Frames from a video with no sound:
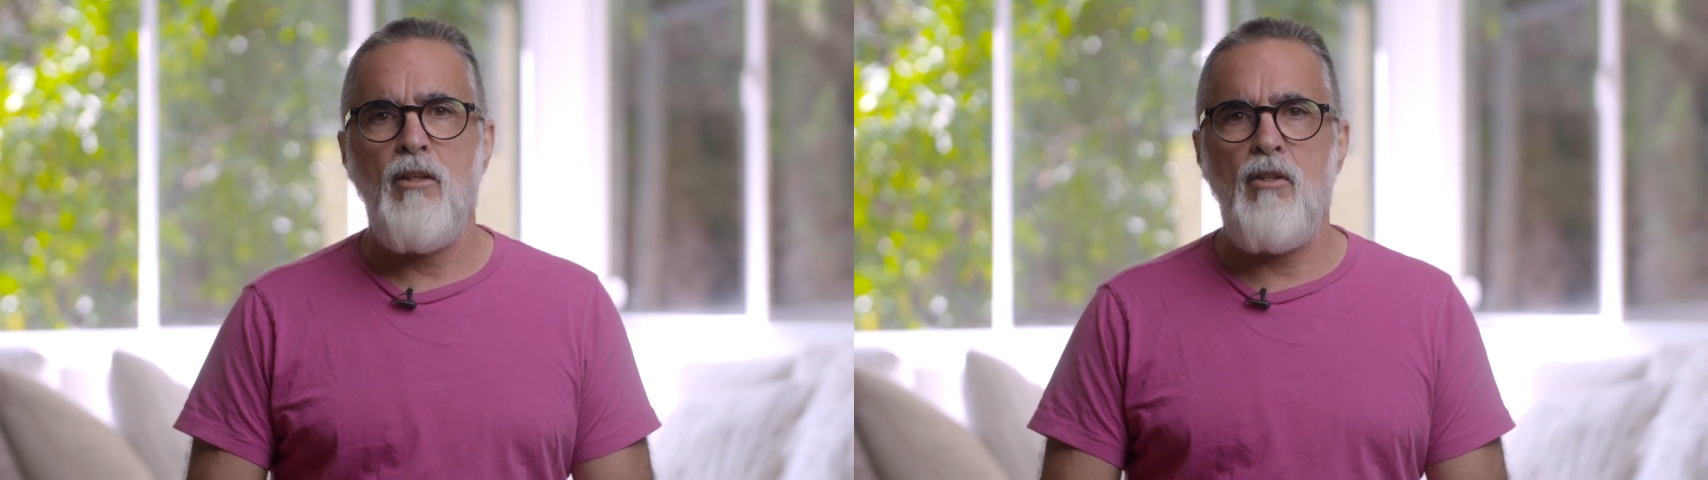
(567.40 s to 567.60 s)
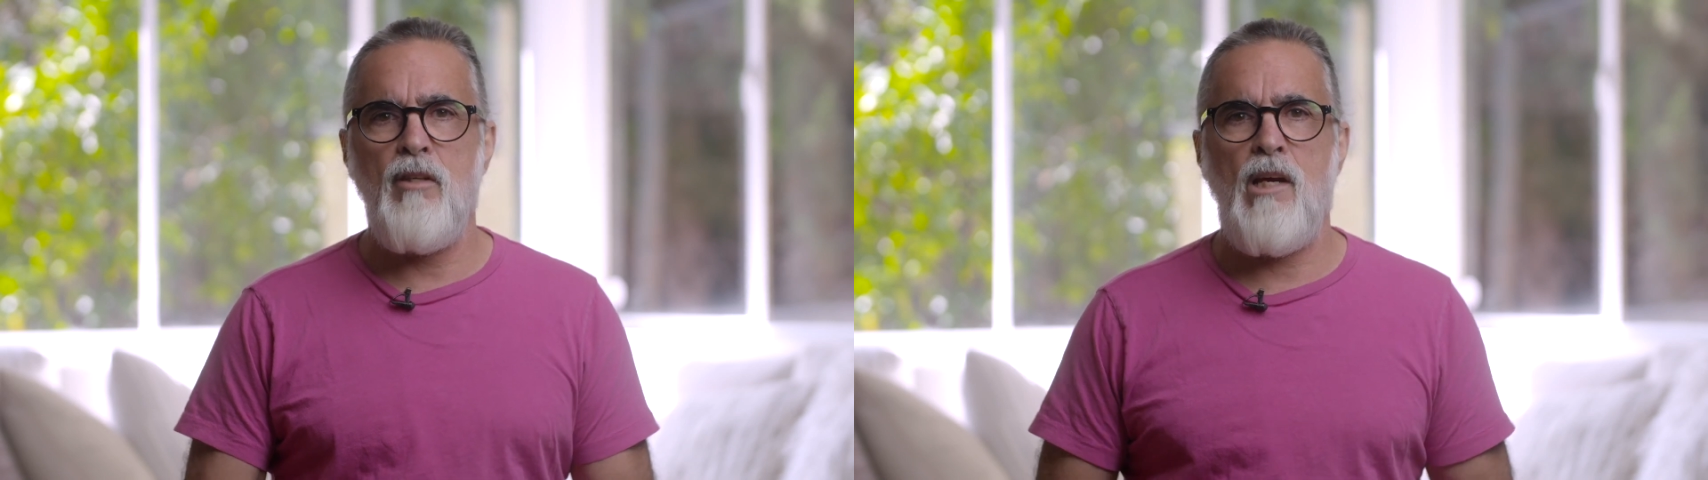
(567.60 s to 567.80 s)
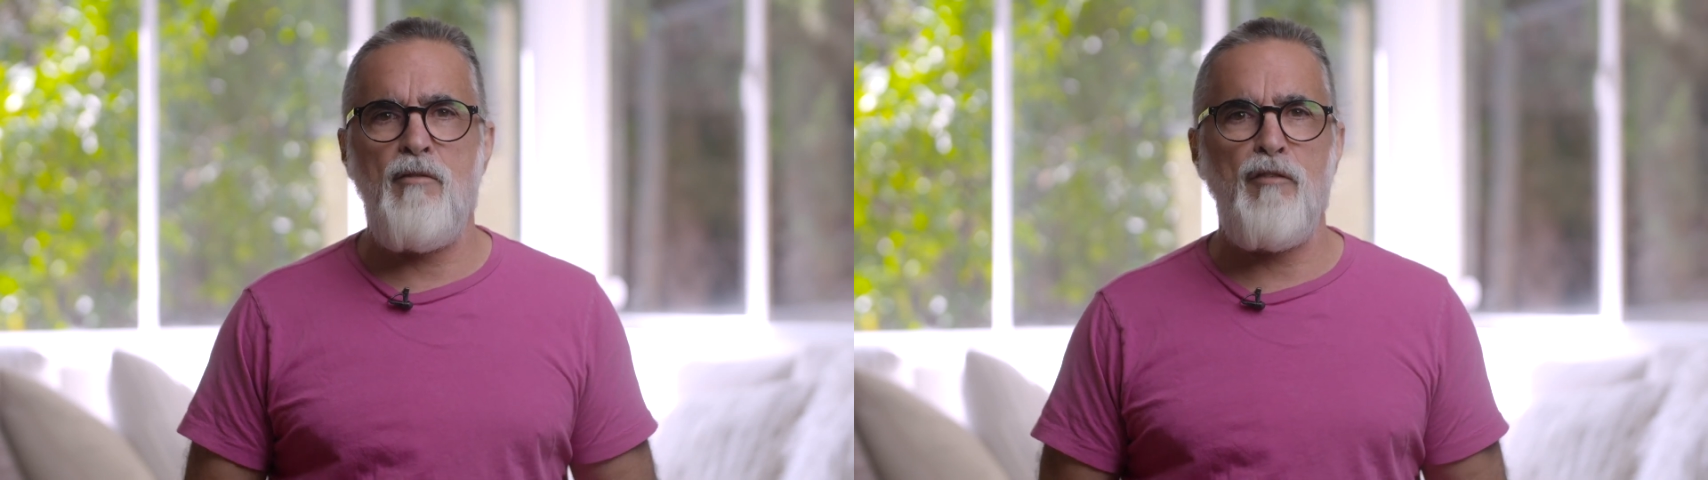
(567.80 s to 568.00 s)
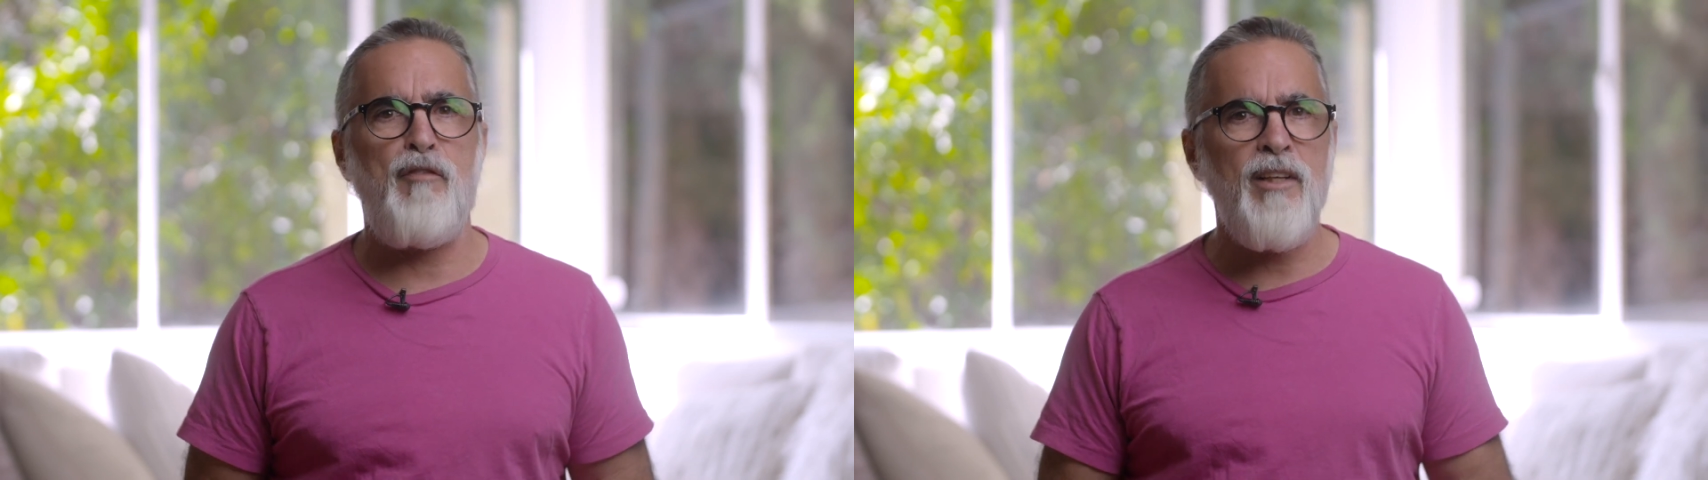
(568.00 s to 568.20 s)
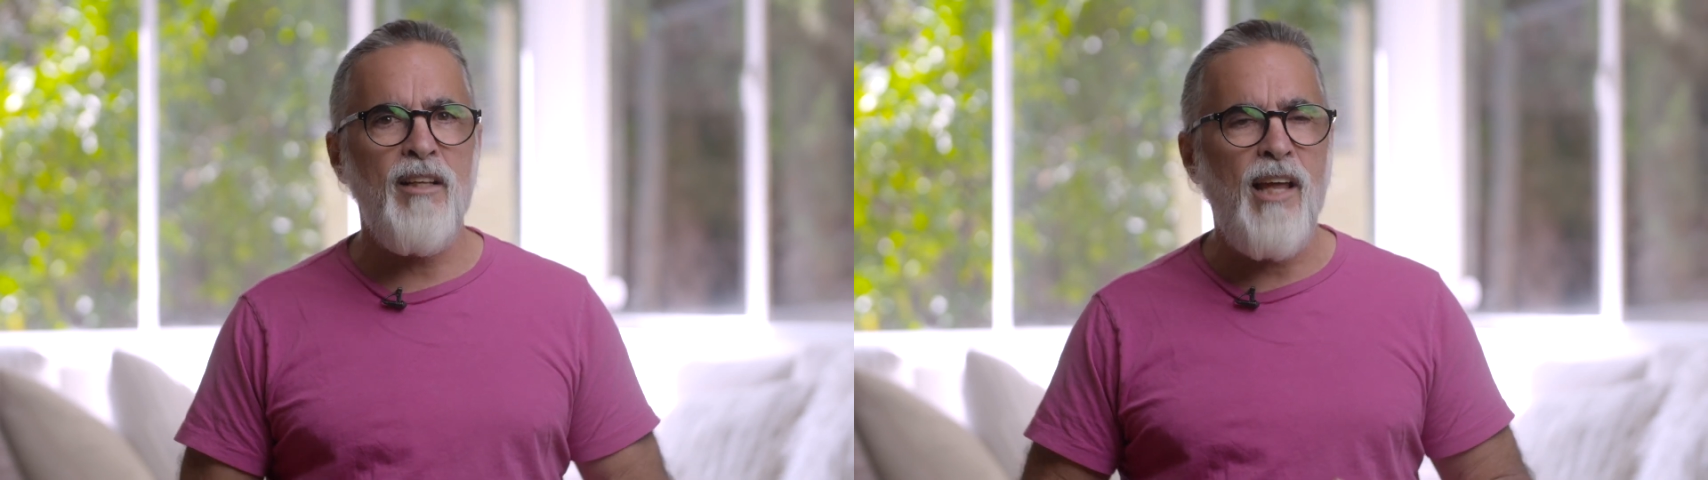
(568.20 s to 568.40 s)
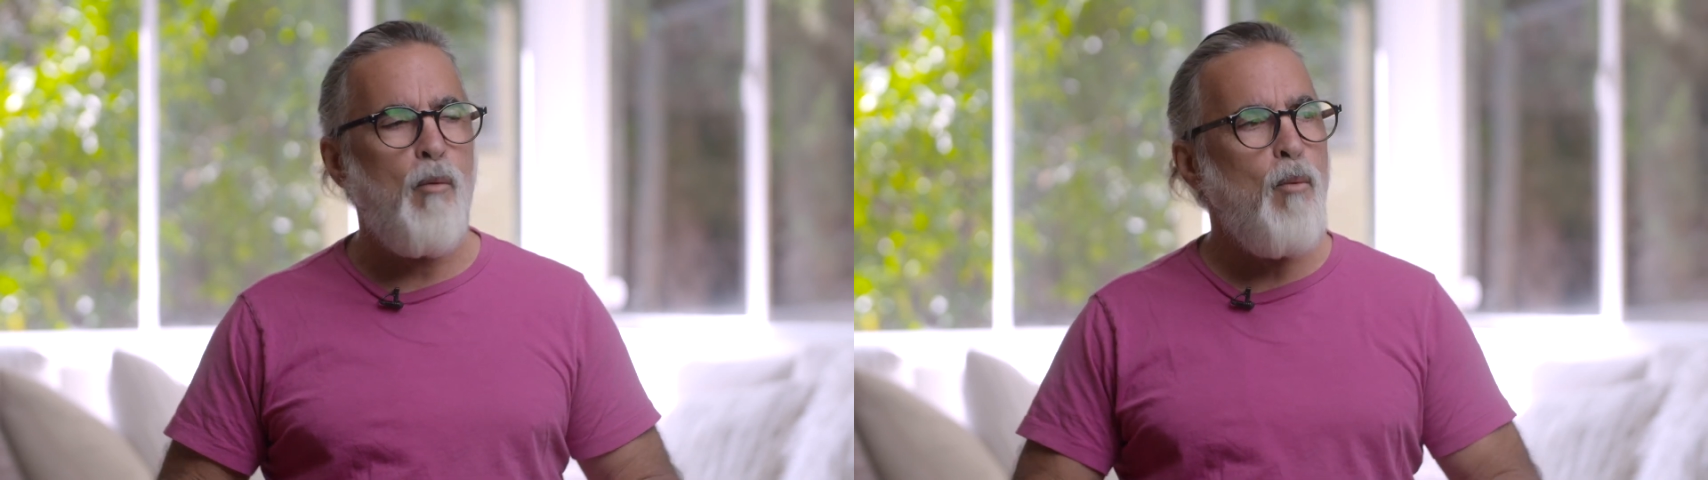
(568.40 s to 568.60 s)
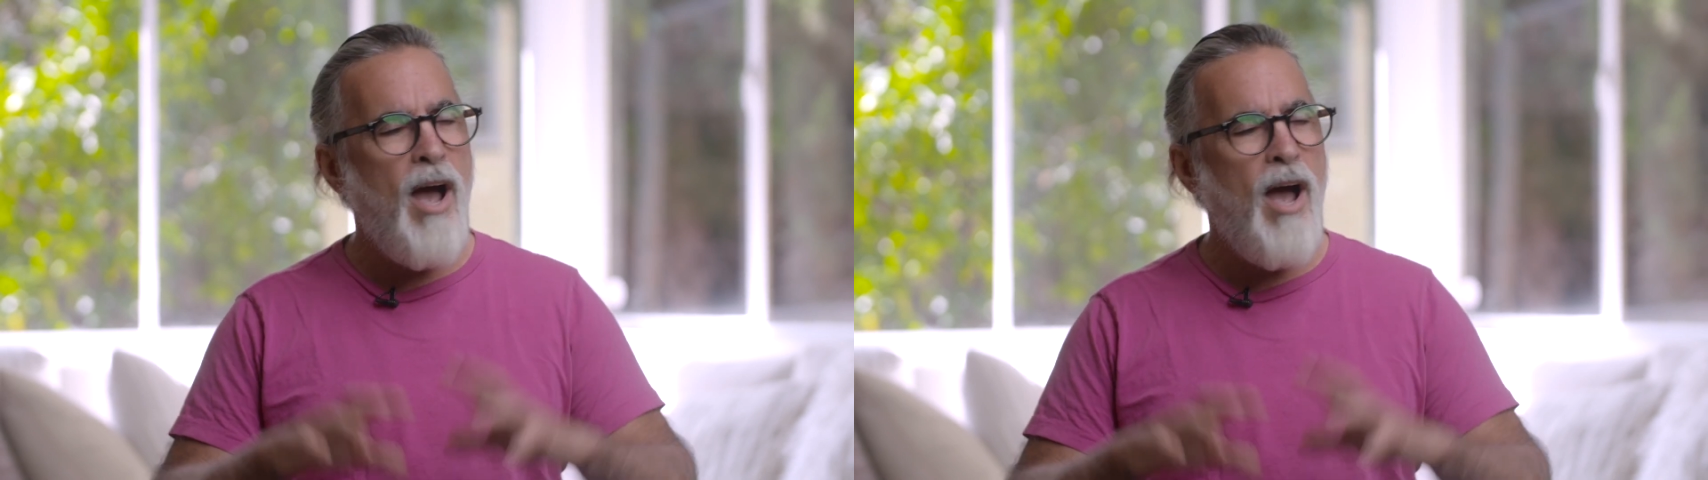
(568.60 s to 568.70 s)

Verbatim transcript: You never feel like,